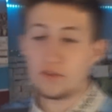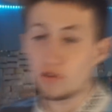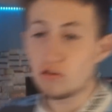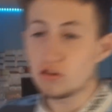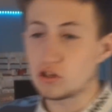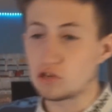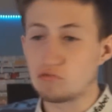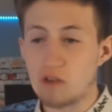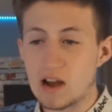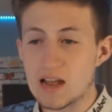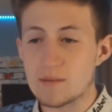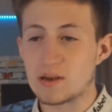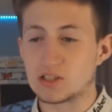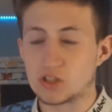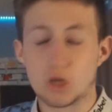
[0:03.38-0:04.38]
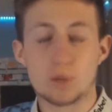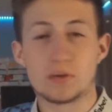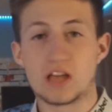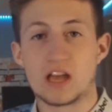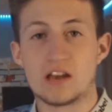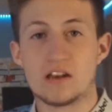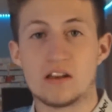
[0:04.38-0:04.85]
If you're wondering why am I stood up
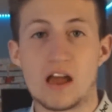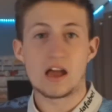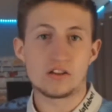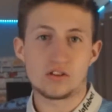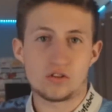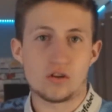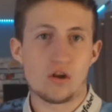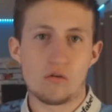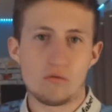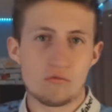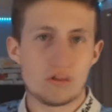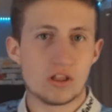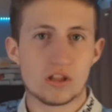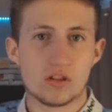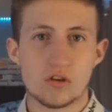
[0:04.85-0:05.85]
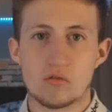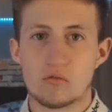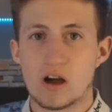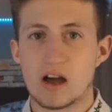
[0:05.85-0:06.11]
again, I don't really know